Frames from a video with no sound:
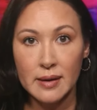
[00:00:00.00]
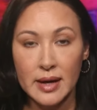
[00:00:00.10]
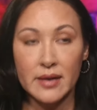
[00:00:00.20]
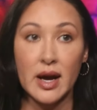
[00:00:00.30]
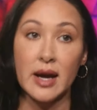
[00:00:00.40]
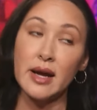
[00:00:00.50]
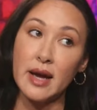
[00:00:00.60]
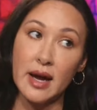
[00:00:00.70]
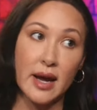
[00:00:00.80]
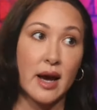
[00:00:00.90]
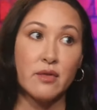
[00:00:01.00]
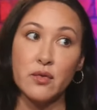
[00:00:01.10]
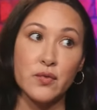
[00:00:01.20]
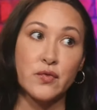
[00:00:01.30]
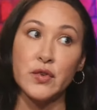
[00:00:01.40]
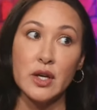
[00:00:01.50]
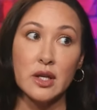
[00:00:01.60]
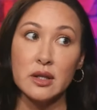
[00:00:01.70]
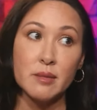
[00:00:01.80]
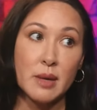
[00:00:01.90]
And I kind of have a
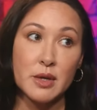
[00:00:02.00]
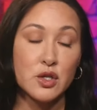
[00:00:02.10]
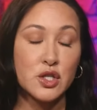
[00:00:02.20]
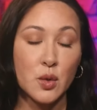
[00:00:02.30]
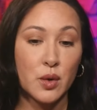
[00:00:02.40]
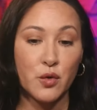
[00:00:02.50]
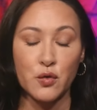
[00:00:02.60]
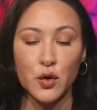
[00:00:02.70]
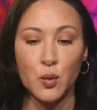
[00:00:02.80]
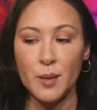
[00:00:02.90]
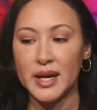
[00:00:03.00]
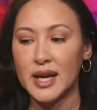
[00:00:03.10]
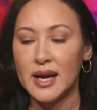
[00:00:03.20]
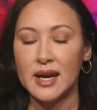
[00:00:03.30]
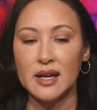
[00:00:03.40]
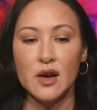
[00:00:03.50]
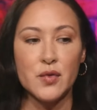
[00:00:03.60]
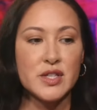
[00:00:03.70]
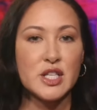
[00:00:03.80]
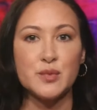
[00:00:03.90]
feeling that maybe you just don't want to vote for a woman. No,
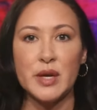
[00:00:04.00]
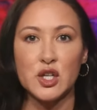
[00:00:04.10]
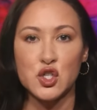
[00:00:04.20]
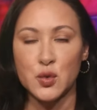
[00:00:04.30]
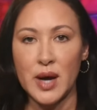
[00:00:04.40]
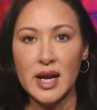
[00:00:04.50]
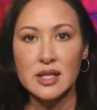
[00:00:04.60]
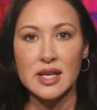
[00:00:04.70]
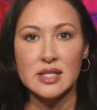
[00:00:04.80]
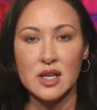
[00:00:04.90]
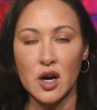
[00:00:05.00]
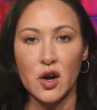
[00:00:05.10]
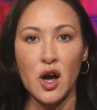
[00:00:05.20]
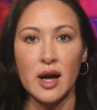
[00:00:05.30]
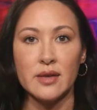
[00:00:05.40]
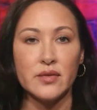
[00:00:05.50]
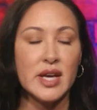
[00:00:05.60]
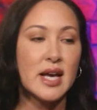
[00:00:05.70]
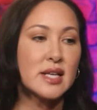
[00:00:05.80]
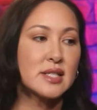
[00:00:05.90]
this has been a trend that's gone on.
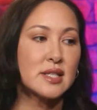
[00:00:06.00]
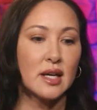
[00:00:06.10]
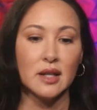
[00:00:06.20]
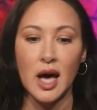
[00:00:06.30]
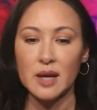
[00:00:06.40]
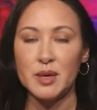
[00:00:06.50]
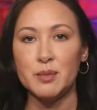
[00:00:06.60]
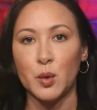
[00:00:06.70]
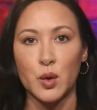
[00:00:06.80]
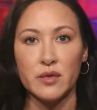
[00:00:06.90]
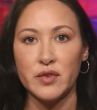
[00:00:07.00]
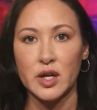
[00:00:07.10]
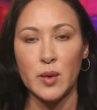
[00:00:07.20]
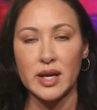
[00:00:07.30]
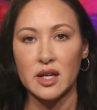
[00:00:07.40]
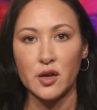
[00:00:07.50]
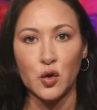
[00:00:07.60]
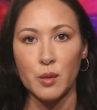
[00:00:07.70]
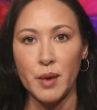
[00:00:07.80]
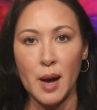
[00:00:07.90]
Yes, a lot of people were invigorated under
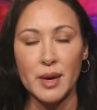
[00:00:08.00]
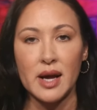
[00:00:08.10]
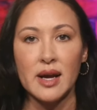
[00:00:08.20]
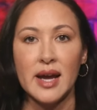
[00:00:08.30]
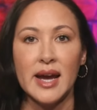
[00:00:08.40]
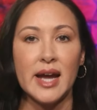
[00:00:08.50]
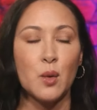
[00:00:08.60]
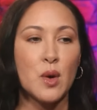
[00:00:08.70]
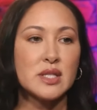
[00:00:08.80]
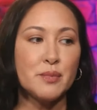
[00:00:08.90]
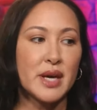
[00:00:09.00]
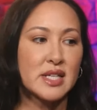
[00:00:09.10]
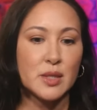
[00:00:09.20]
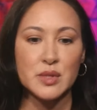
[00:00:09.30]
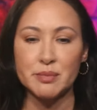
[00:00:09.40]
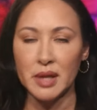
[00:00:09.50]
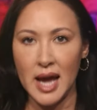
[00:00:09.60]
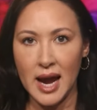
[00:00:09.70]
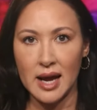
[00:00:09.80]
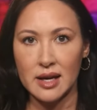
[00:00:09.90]
Obama, and it wasn't because he was
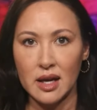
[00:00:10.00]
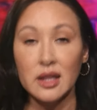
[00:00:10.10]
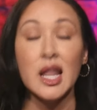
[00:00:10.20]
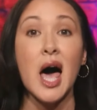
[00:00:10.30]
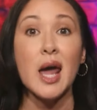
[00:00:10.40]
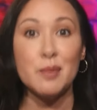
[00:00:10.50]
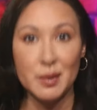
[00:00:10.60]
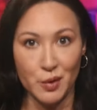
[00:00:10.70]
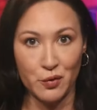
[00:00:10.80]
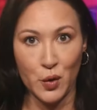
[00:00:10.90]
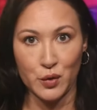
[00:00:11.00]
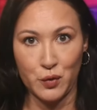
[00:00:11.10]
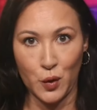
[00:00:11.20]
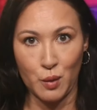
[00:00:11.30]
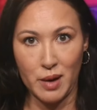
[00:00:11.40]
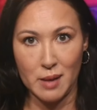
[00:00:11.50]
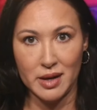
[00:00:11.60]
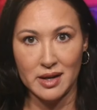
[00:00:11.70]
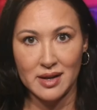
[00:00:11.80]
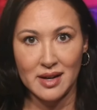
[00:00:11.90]
black. A lot of people voted for Obama.